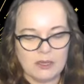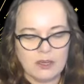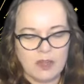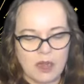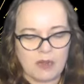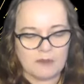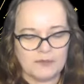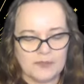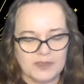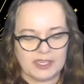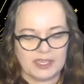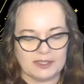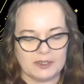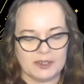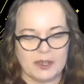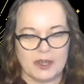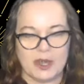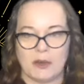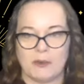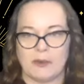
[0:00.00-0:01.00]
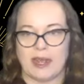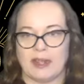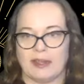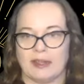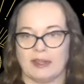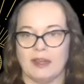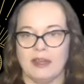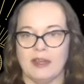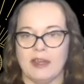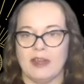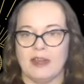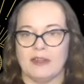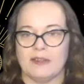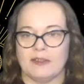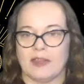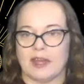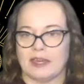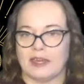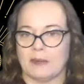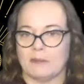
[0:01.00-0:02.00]
confident knowing
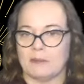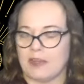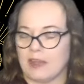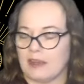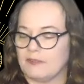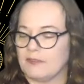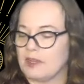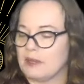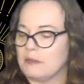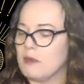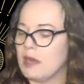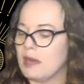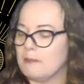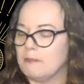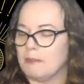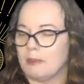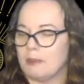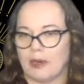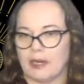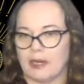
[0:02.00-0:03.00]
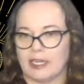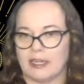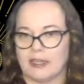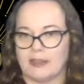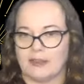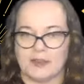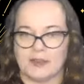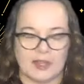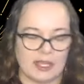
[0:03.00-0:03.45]
that I'm giving my body